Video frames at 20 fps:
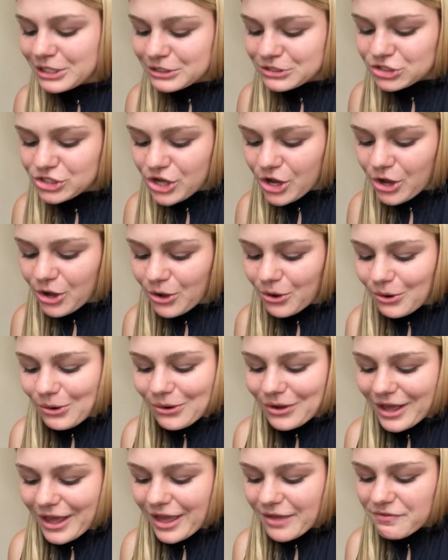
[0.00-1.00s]

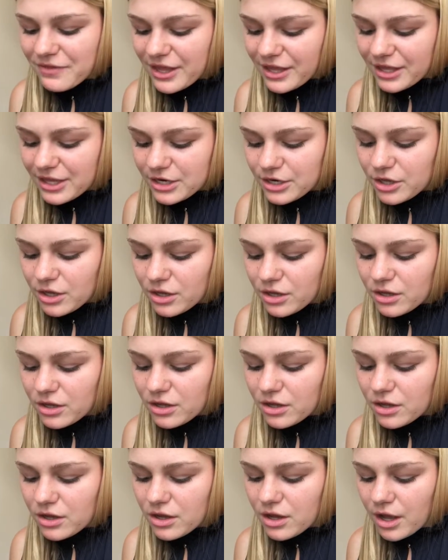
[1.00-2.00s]
So, and then
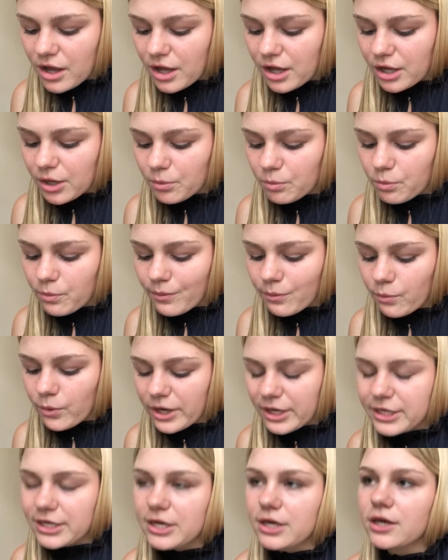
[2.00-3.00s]

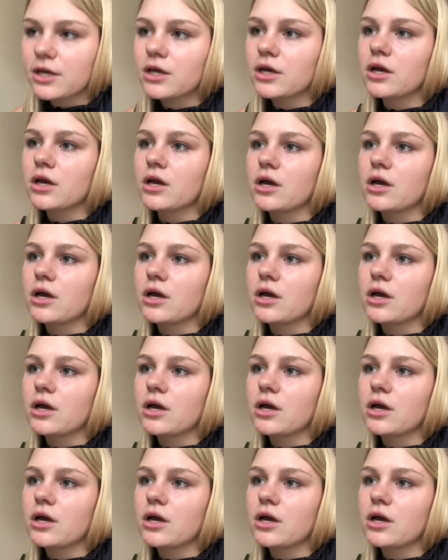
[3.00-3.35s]
when